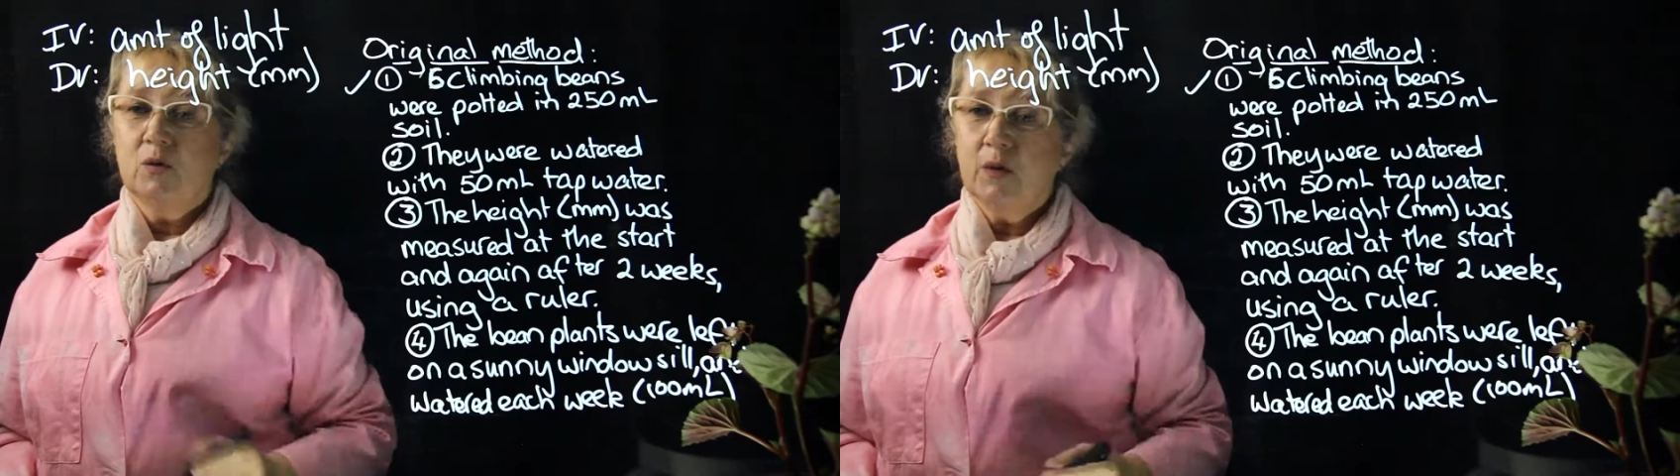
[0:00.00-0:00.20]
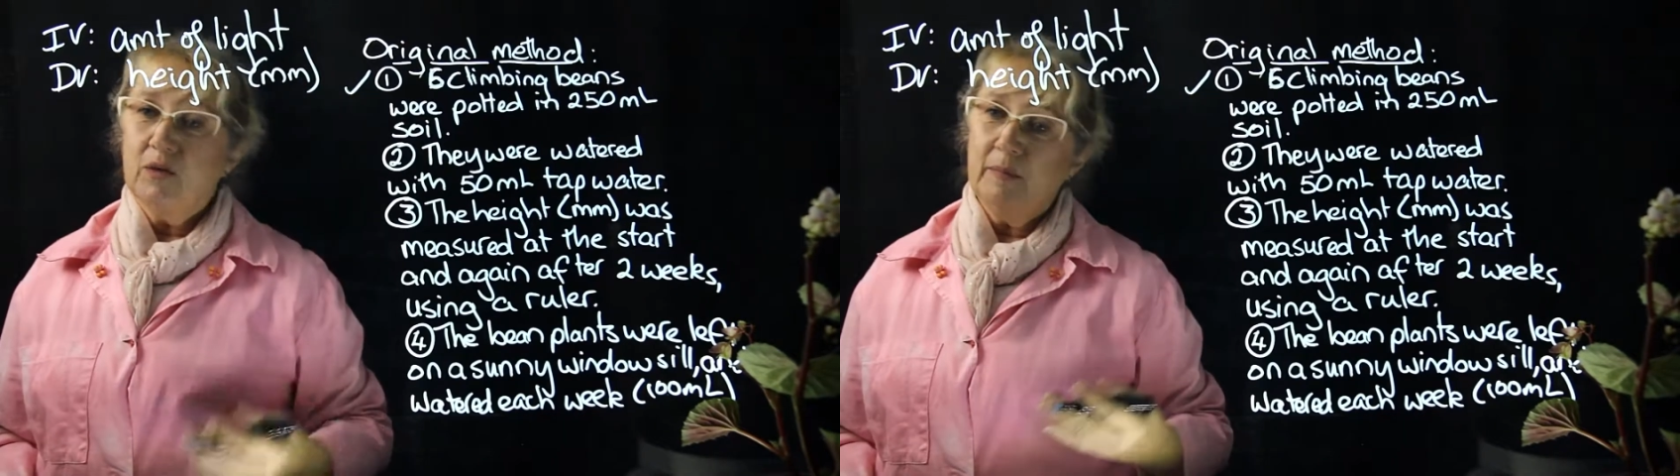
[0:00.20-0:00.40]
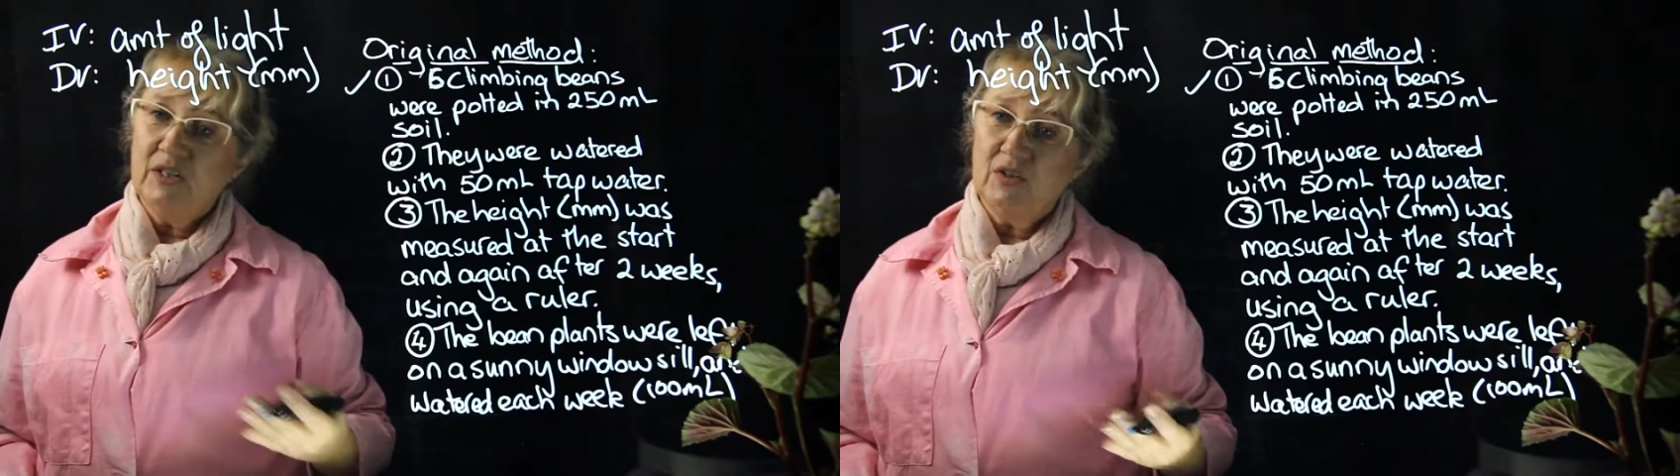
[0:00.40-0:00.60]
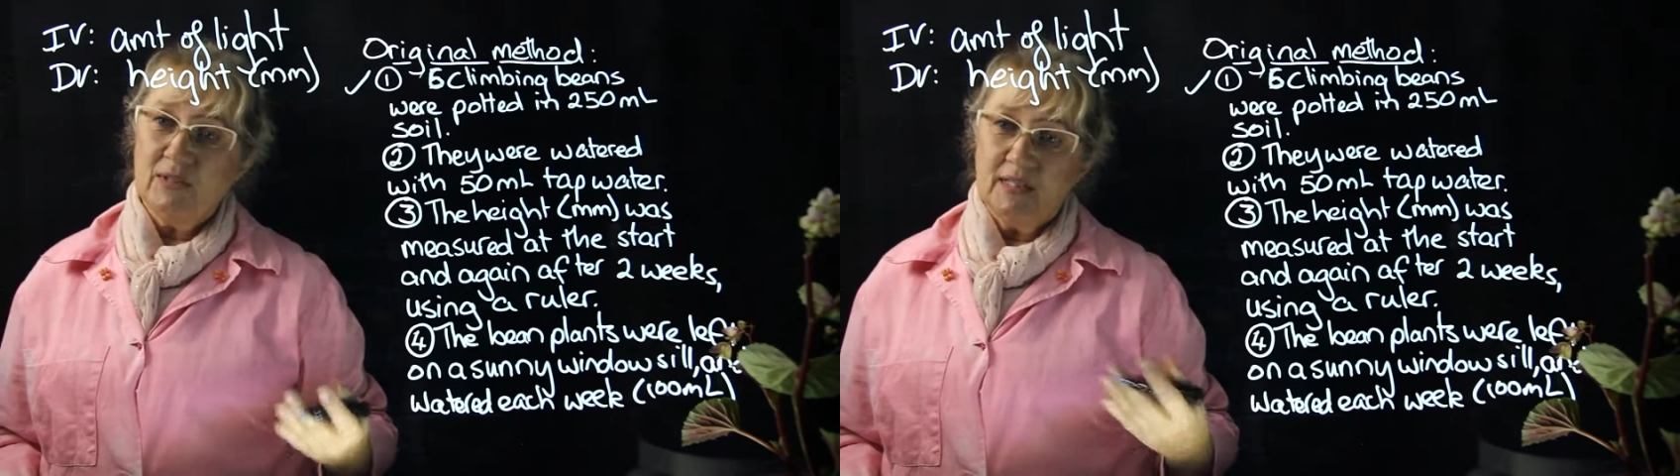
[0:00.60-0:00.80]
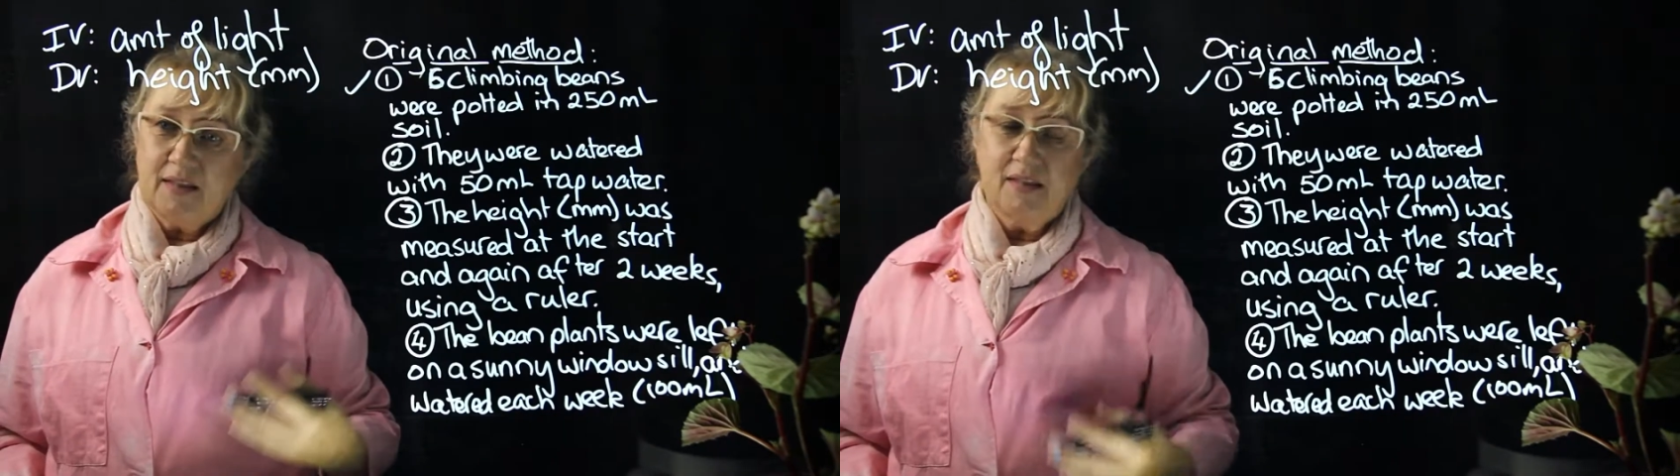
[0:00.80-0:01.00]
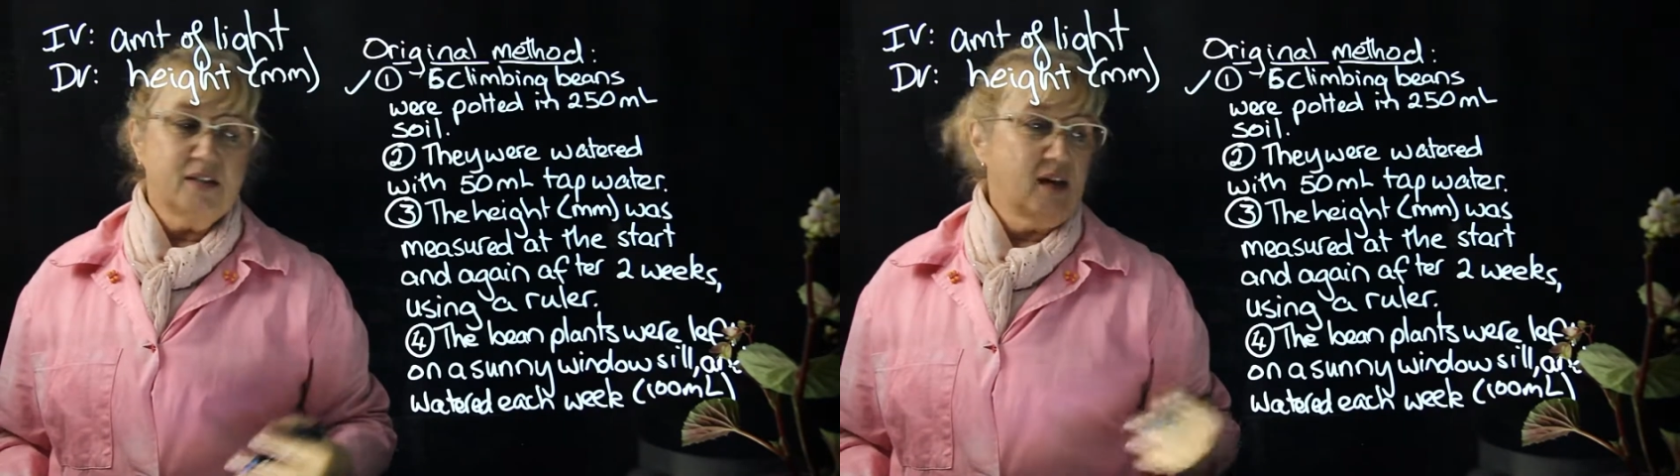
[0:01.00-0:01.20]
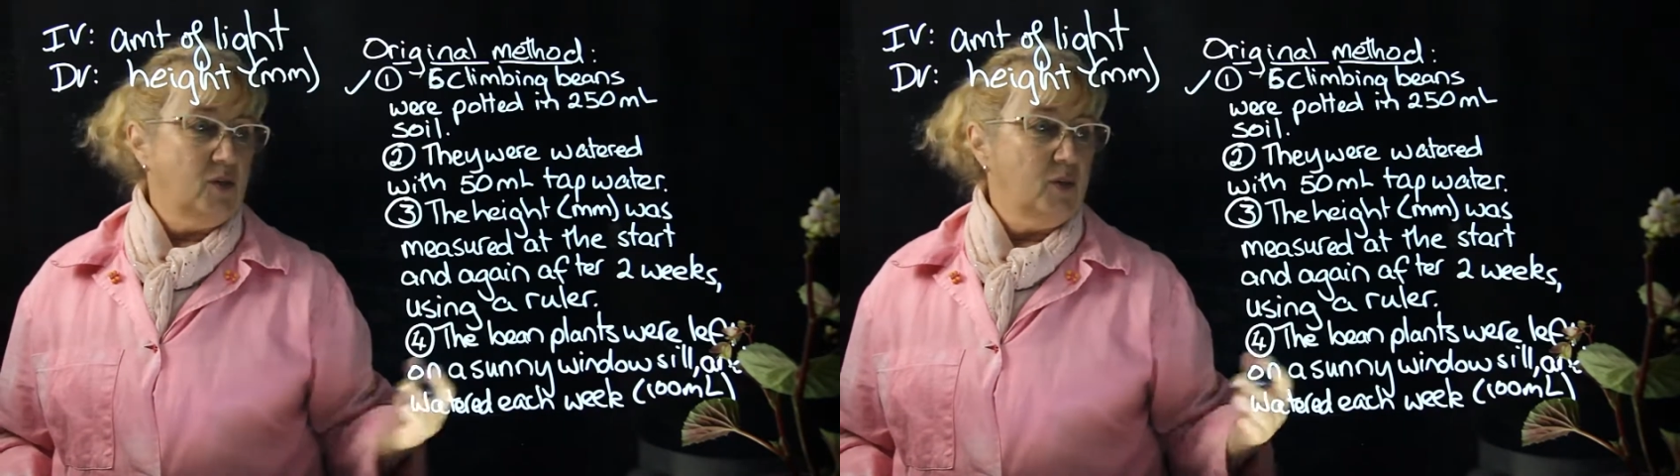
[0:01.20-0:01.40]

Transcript: we're going to measure it at the start,